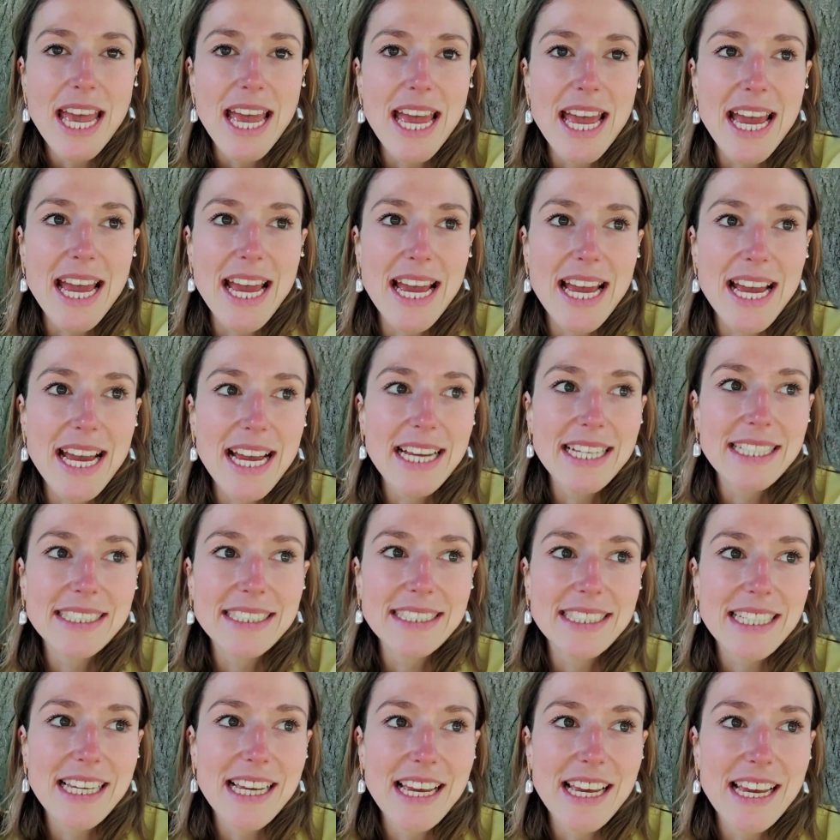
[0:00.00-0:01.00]

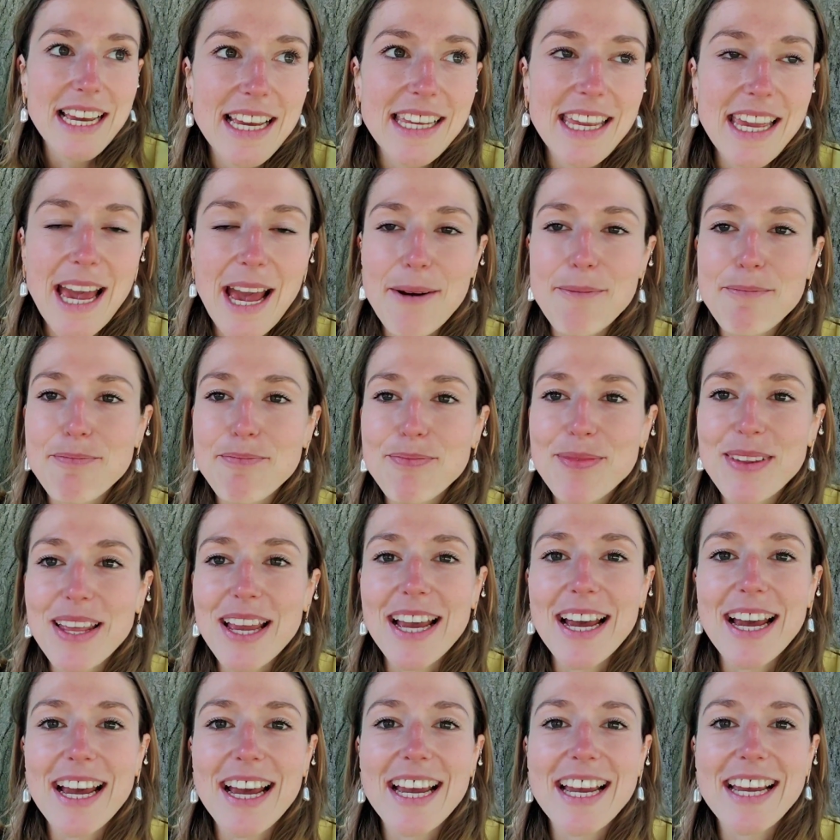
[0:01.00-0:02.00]
And yeah,
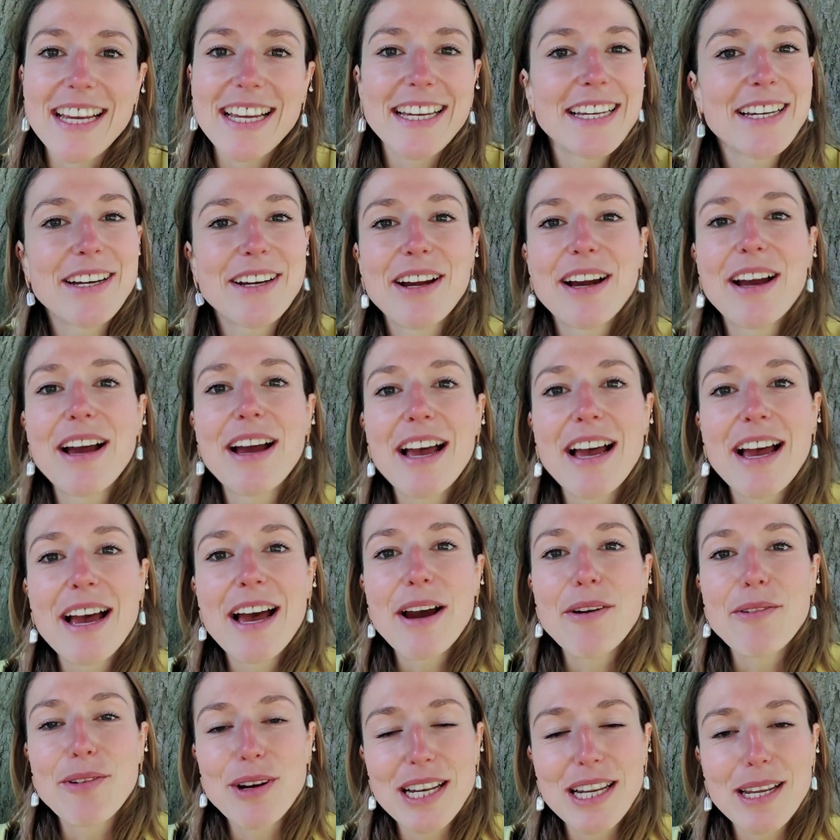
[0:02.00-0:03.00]
I
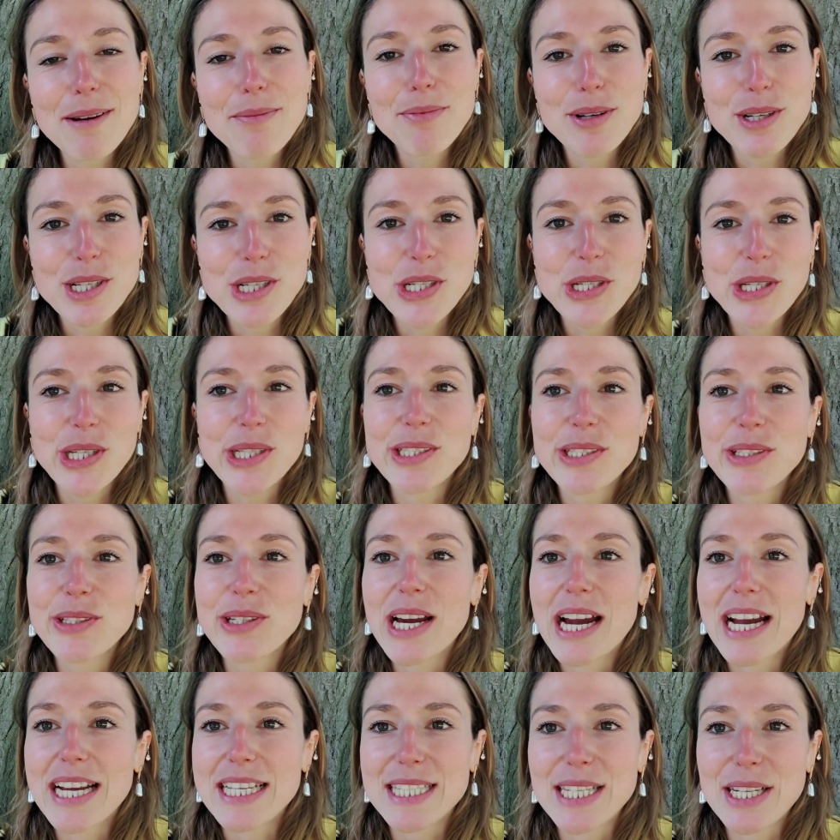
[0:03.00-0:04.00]
really appreciate you
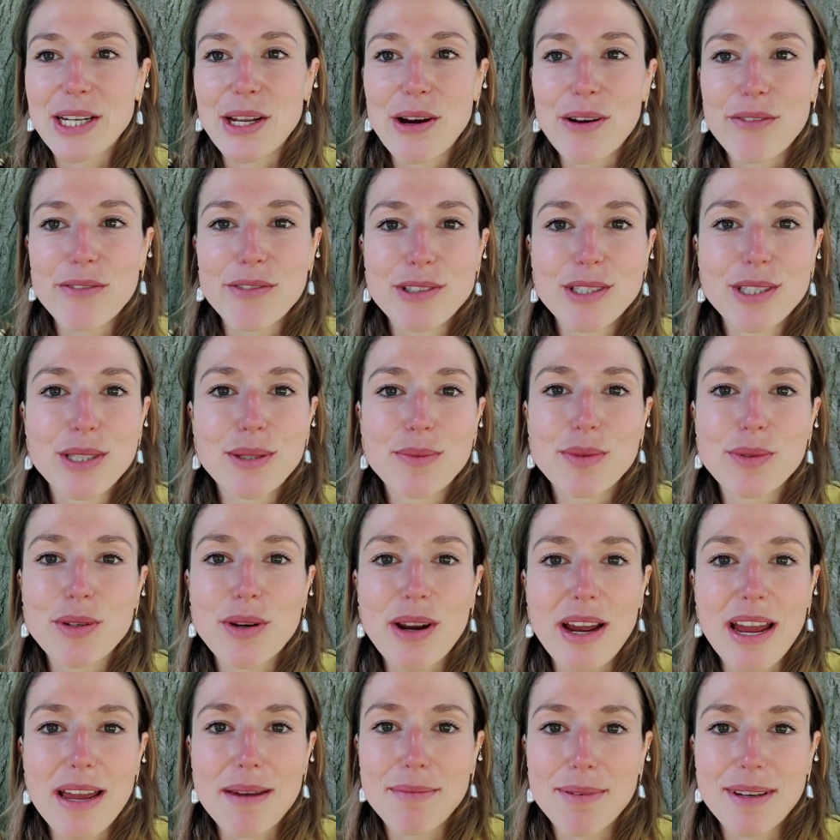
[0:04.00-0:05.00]
guys a lot for
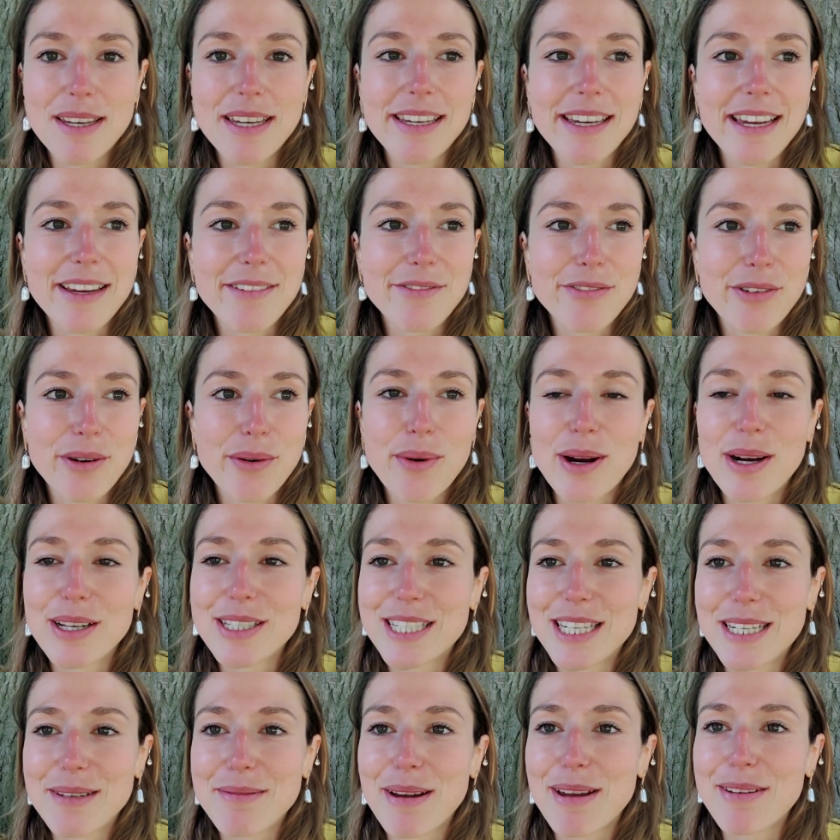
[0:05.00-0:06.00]
subscribing and for
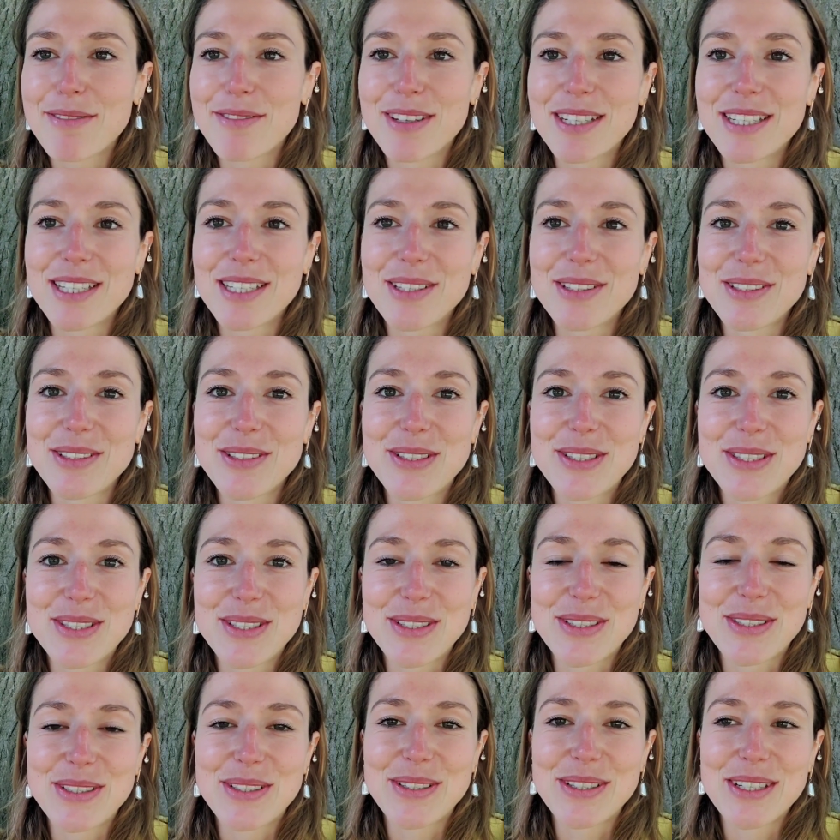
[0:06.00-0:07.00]
watching my videos.
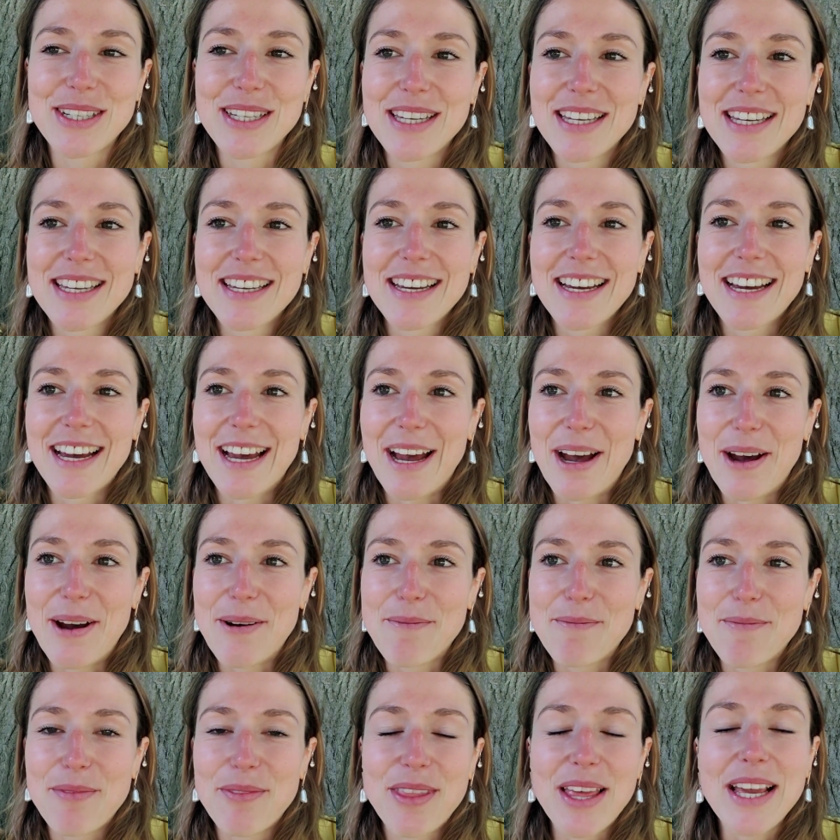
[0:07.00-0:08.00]
So
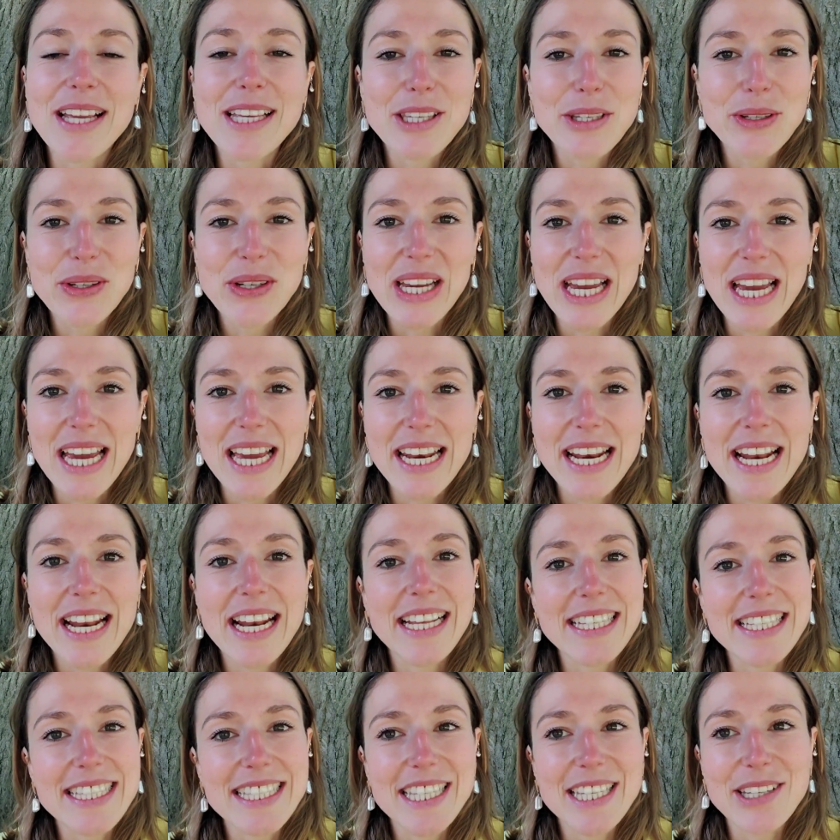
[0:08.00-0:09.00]
thank you again, and
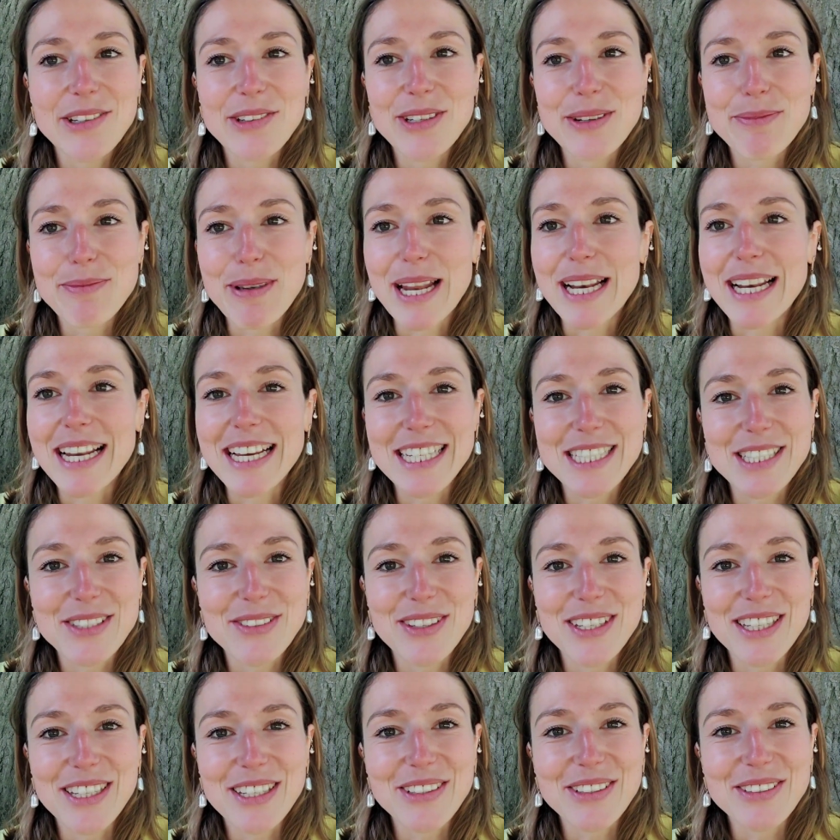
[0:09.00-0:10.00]
I'll see you in my next
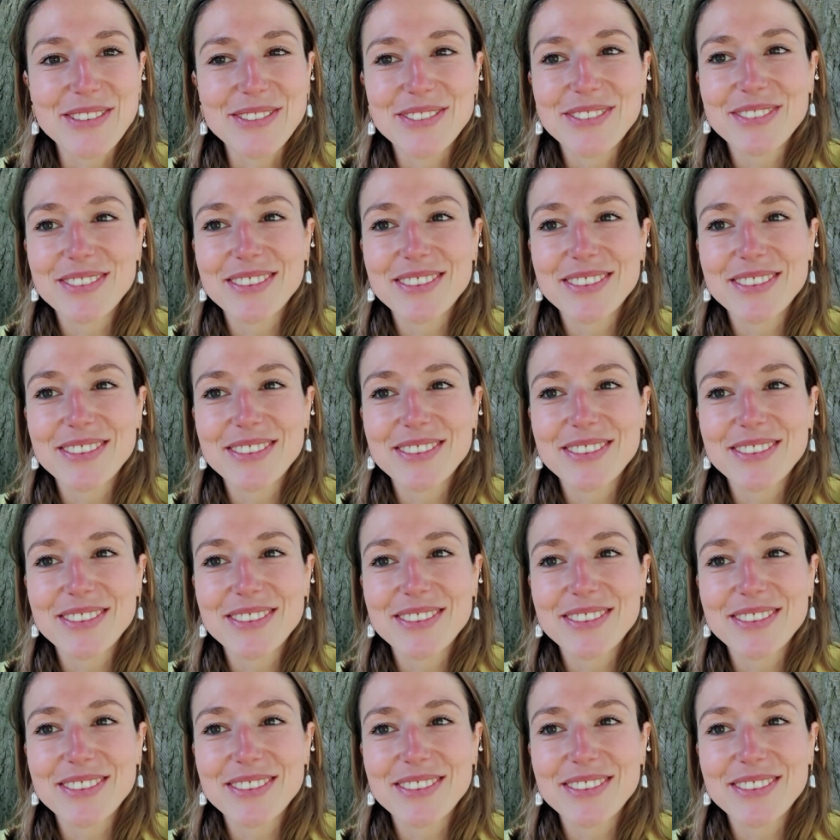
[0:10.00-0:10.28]
video.